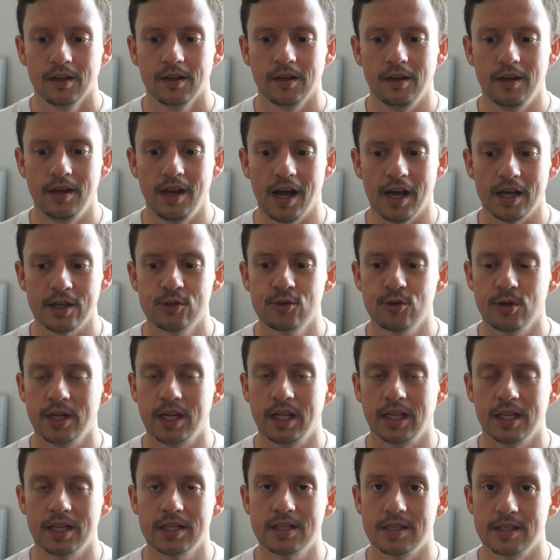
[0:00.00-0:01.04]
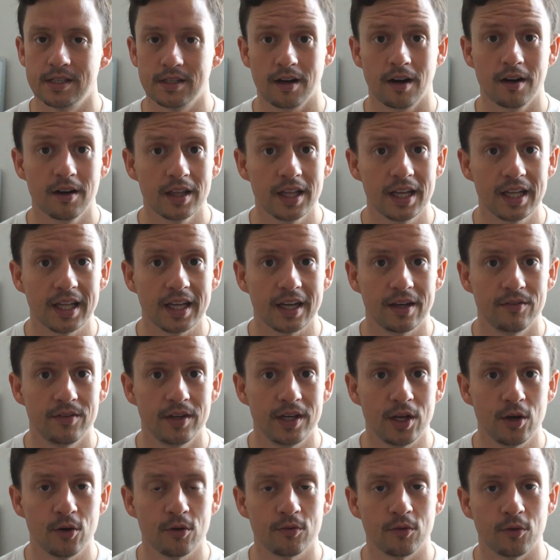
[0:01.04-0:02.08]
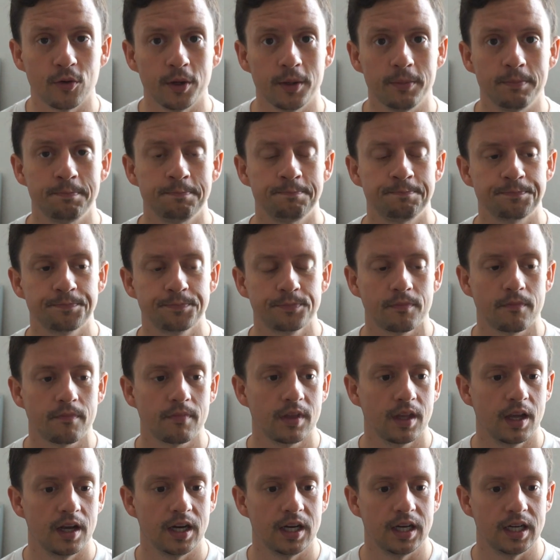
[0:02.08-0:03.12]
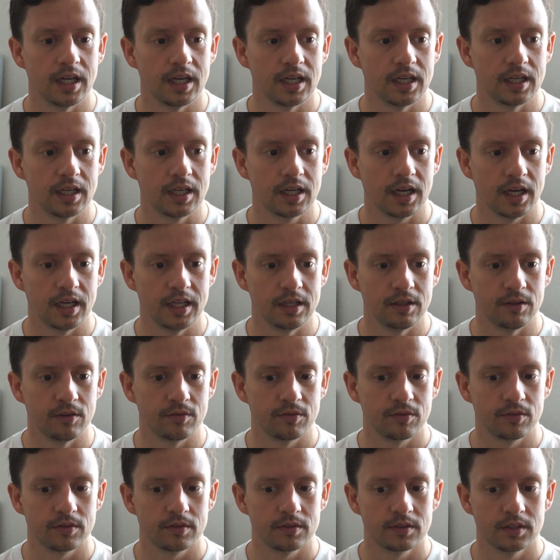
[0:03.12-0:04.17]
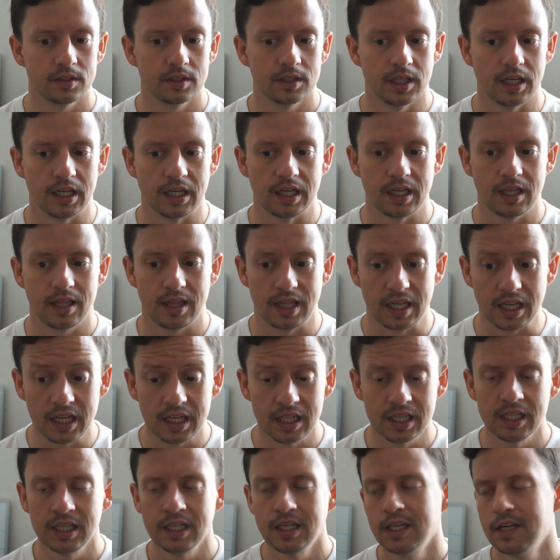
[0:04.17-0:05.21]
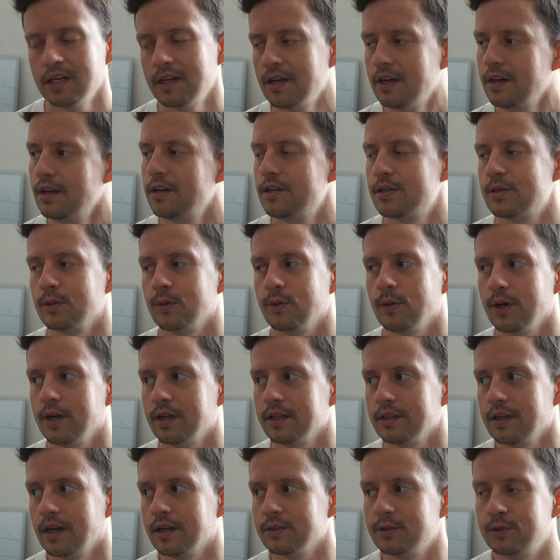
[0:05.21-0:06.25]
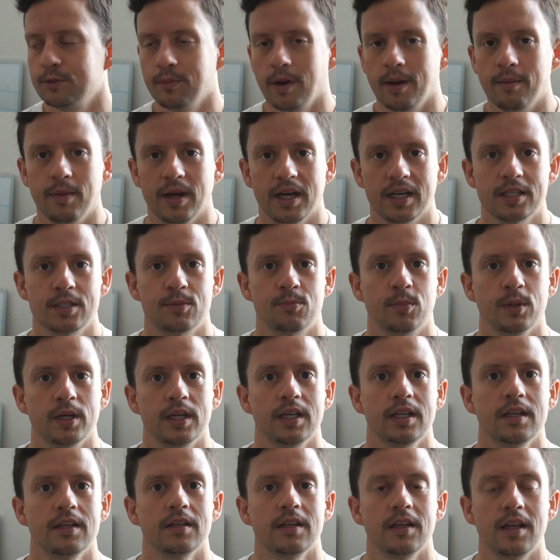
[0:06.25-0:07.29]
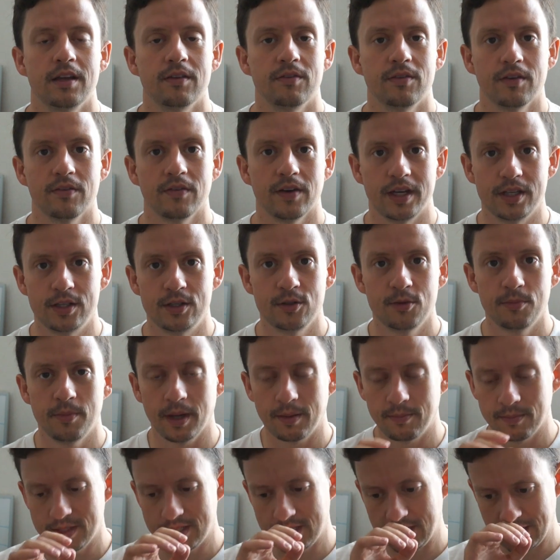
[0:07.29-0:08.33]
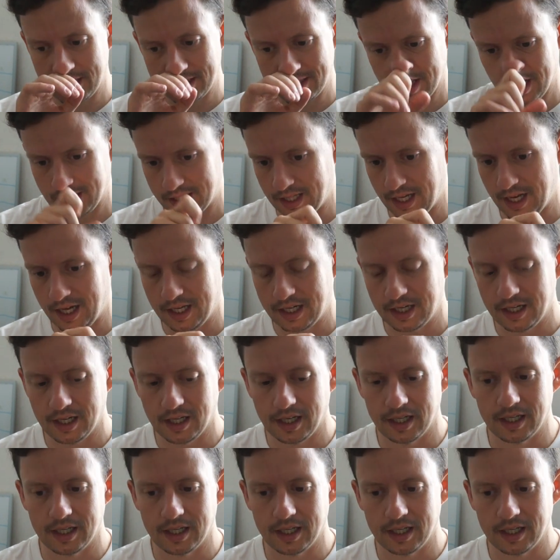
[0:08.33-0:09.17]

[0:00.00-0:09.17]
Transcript: not treating this entirely like a video form kind of thing. So I'll do my best, but if I do make mistakes like that,